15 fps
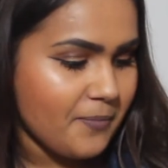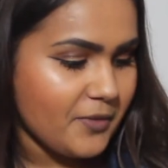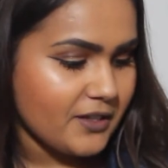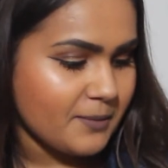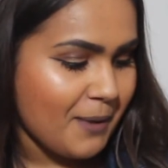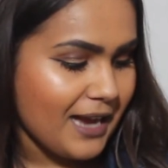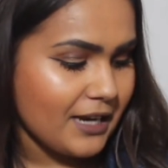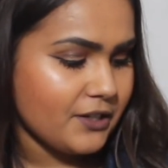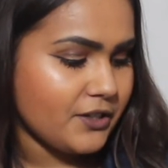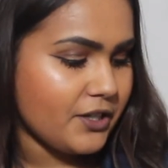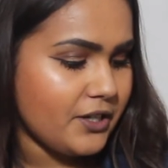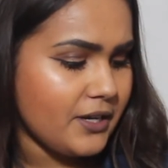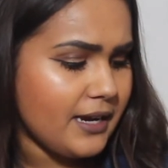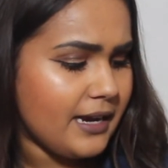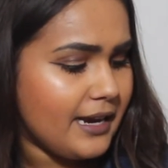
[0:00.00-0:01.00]
There's a pack of
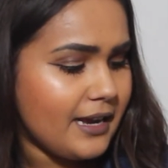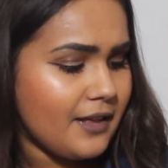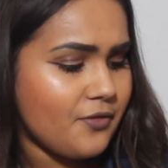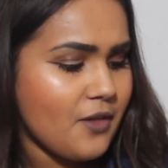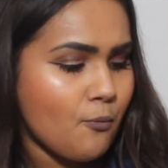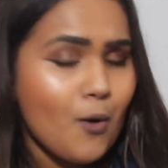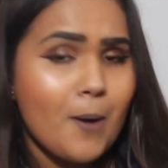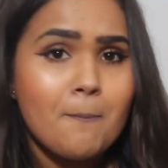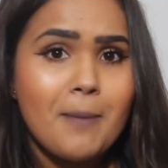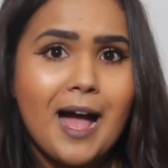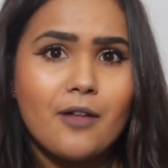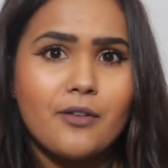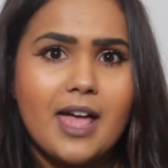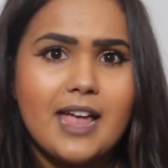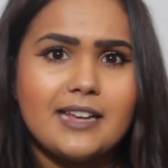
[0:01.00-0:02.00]
two here, they're
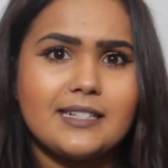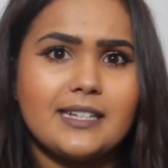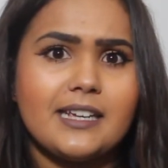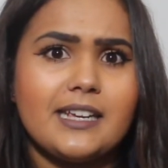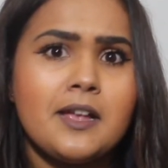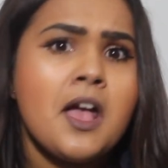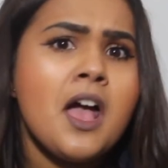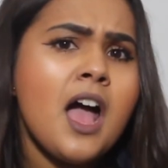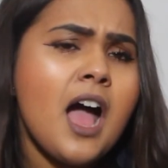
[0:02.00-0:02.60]
£1.80.